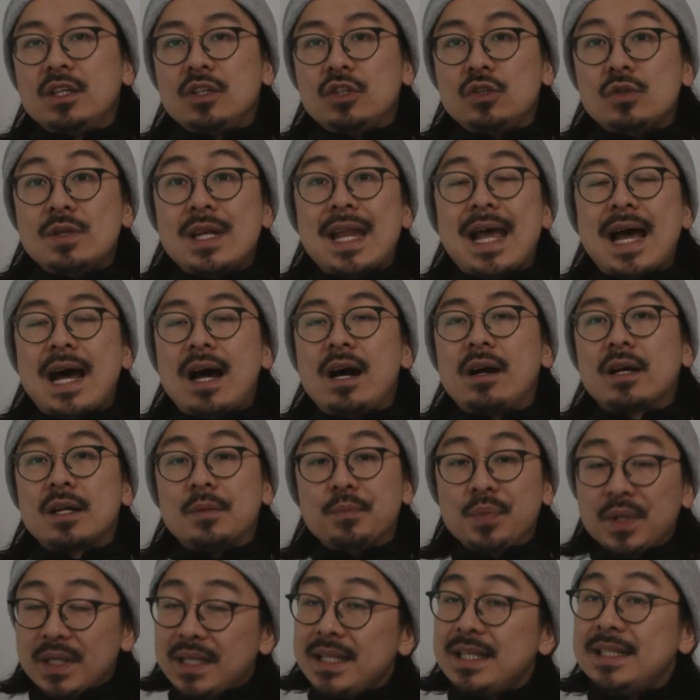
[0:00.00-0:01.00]
You're now
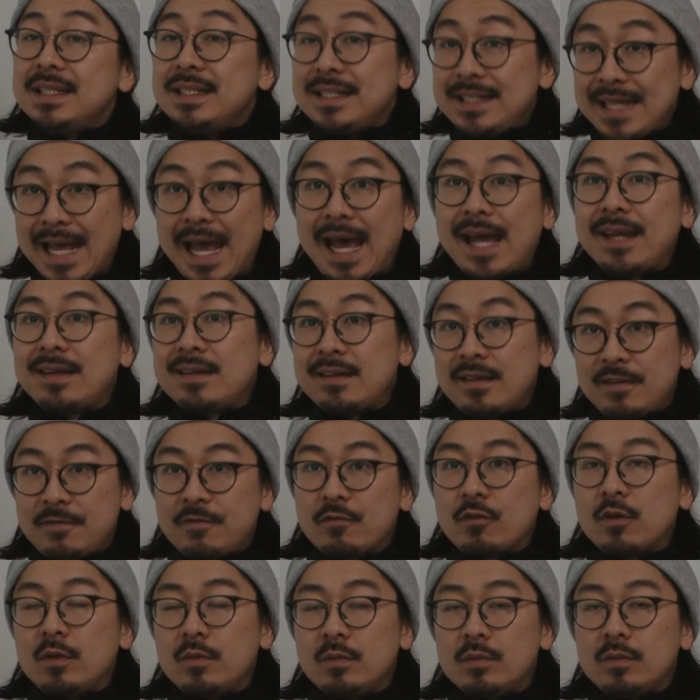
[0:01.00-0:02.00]
completely detached
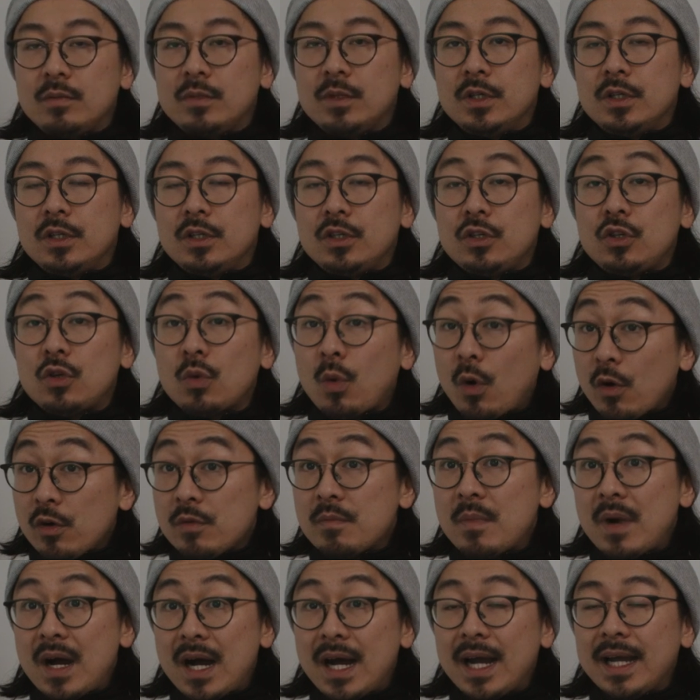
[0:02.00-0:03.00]
from your
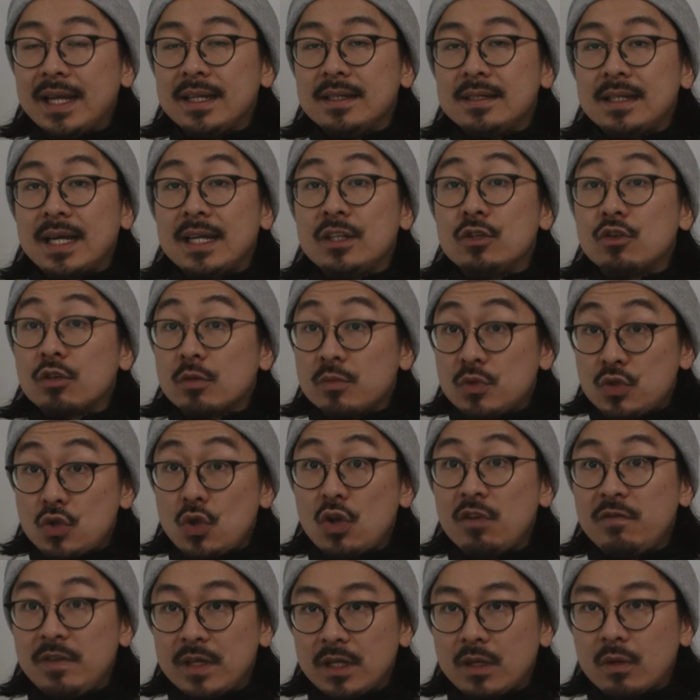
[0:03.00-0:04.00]
own mind, and you're
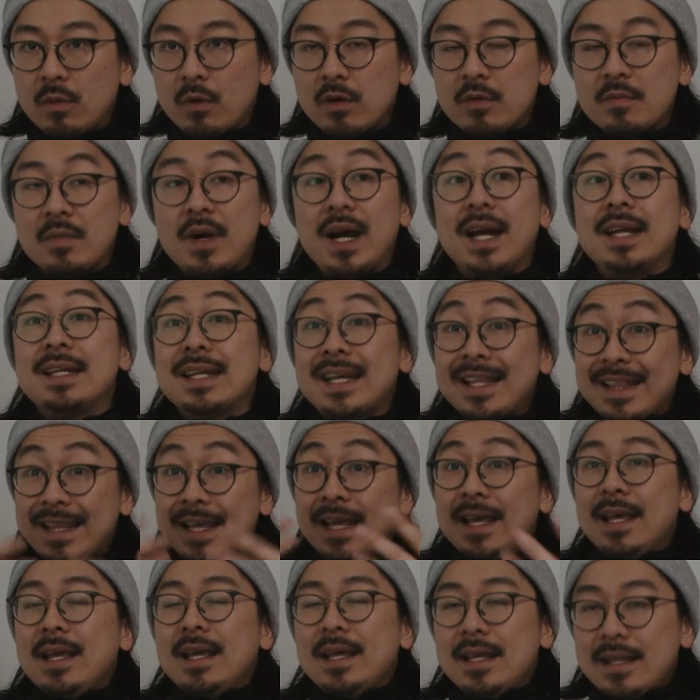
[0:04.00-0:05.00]
observing your own mind.
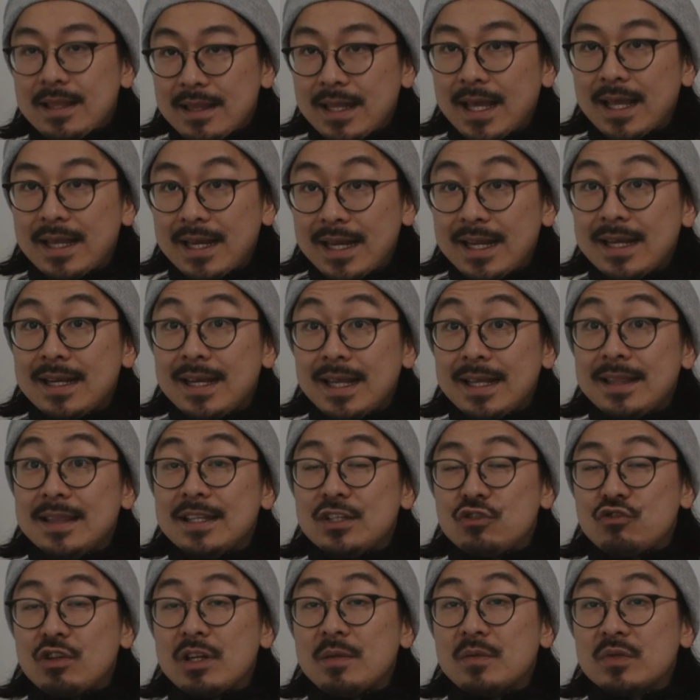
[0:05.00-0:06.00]
And in
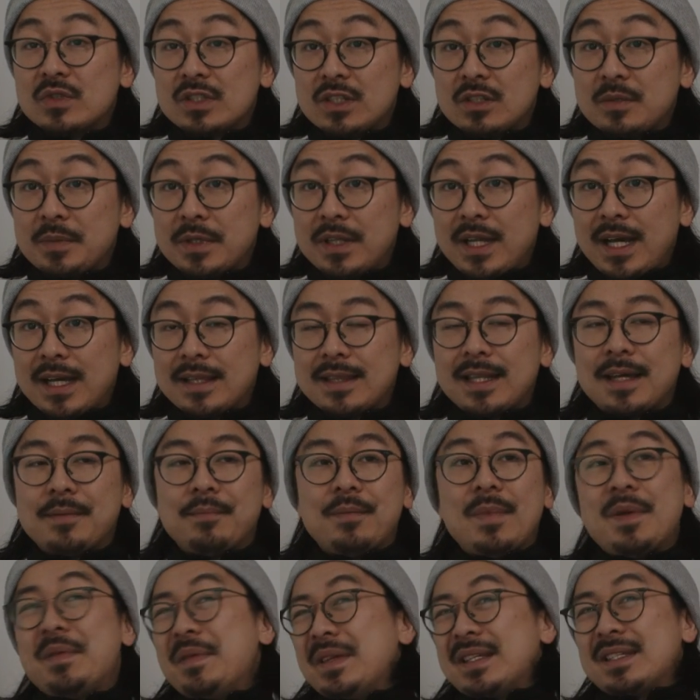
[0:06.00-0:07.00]
this dream was a little bit like that.
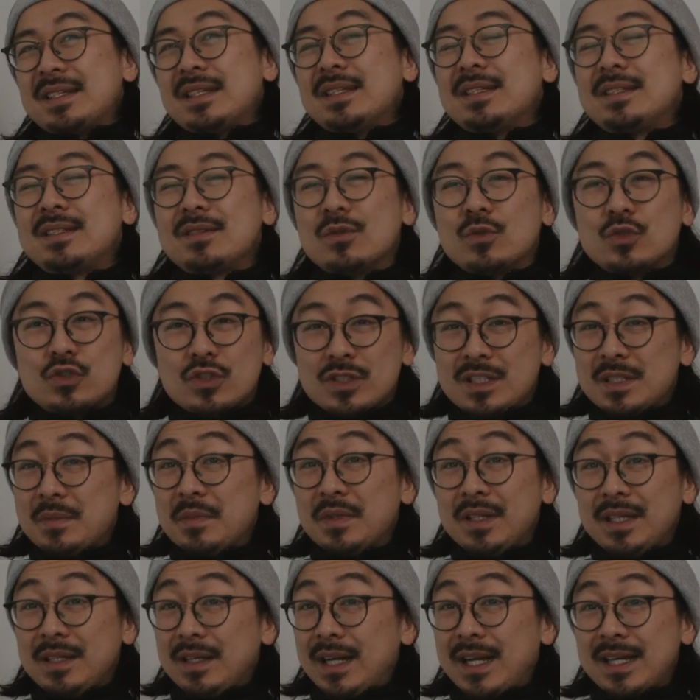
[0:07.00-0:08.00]
Maybe it's also
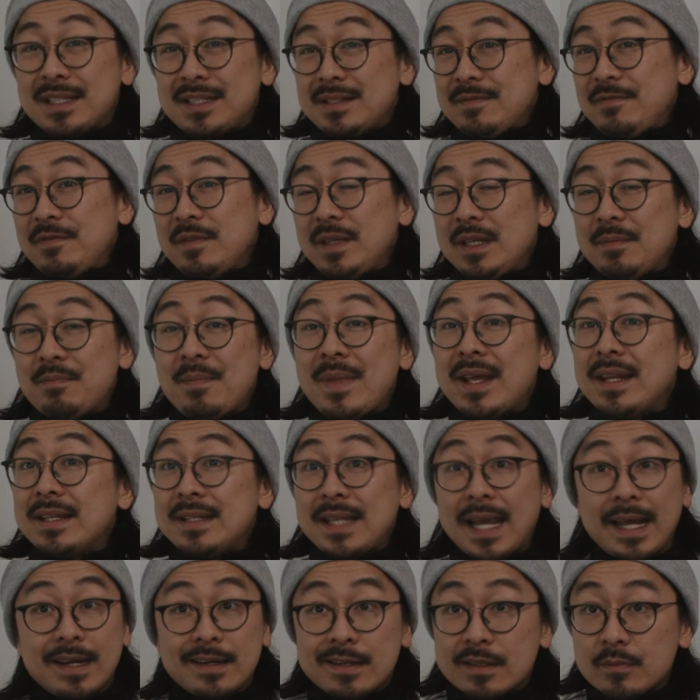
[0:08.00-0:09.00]
similar, I guess, in
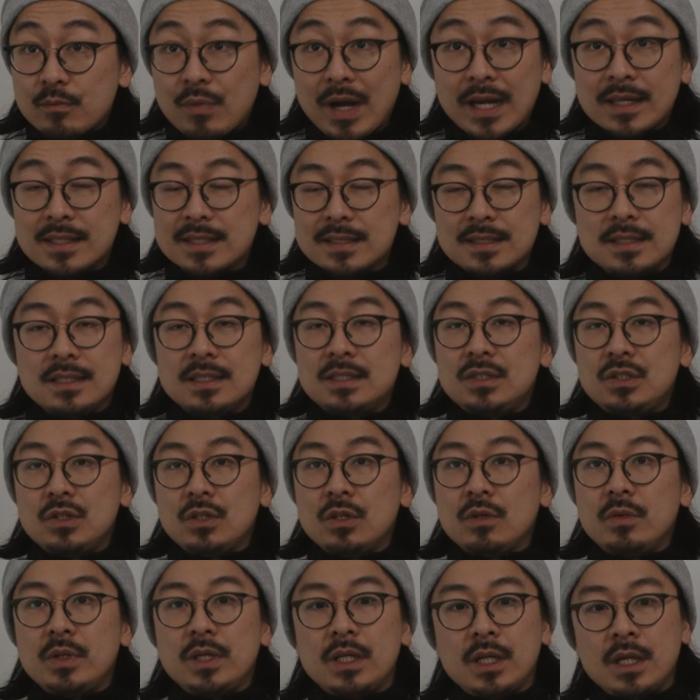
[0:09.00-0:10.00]
meditation practices, you
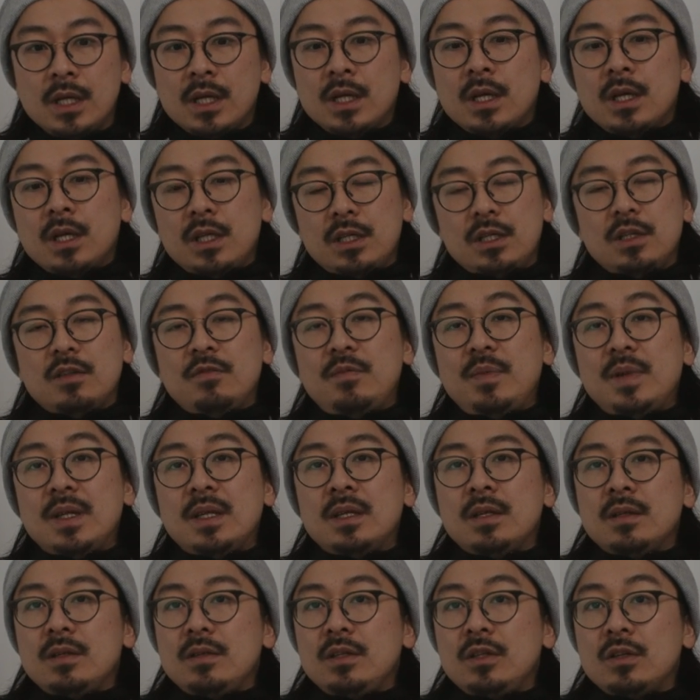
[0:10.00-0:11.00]
know, when you've
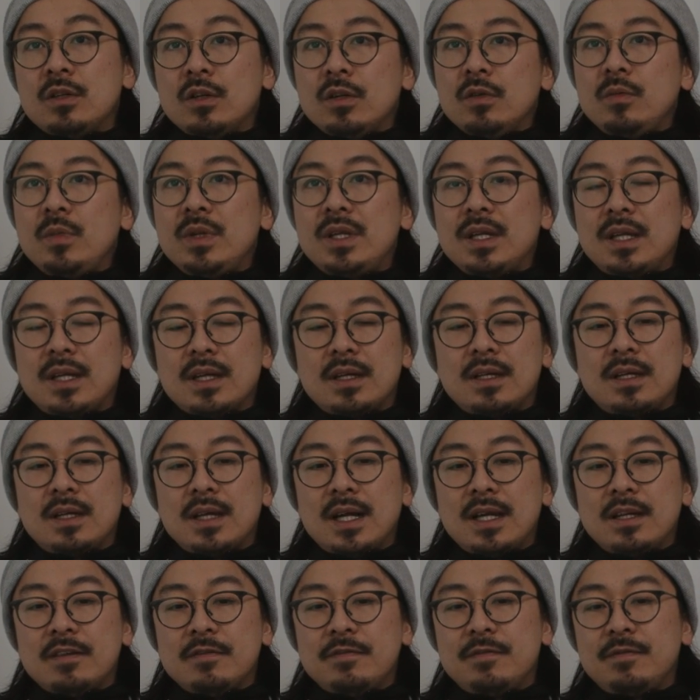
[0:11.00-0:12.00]
been, you know, when you can
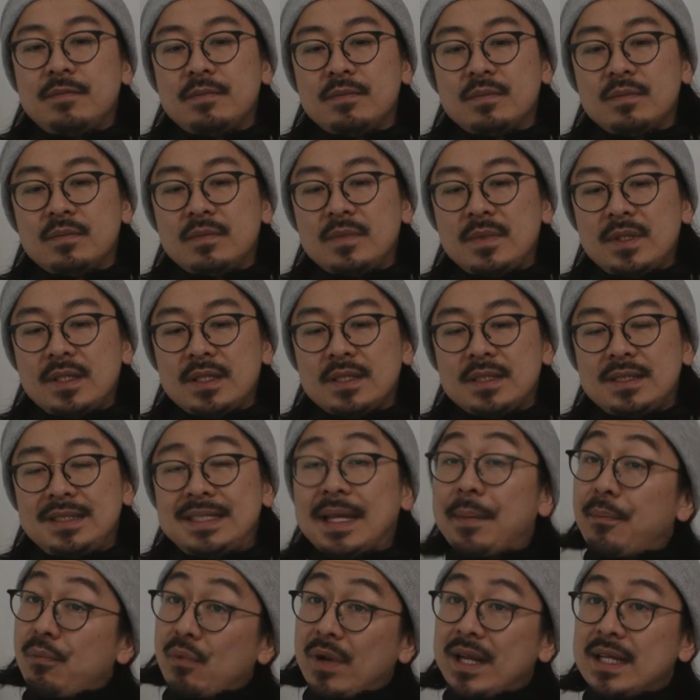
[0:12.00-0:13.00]
kind of
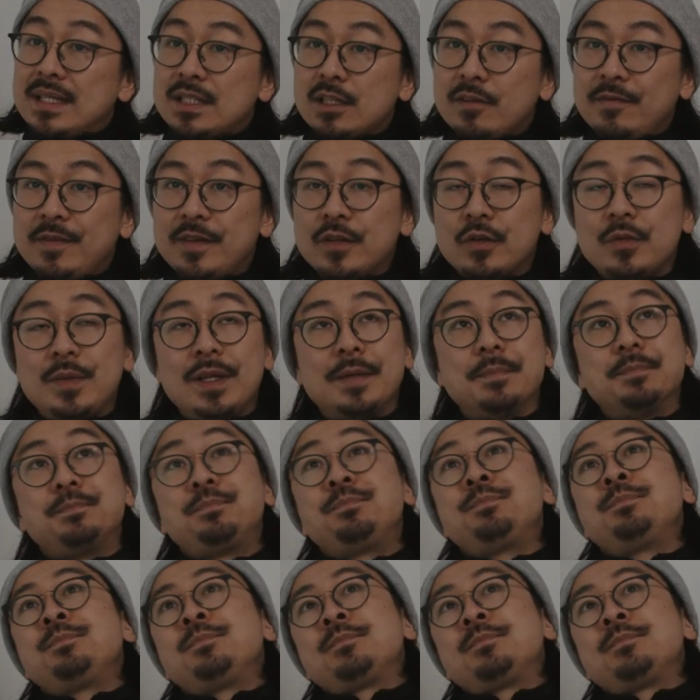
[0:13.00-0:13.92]
separate yourself a little bit.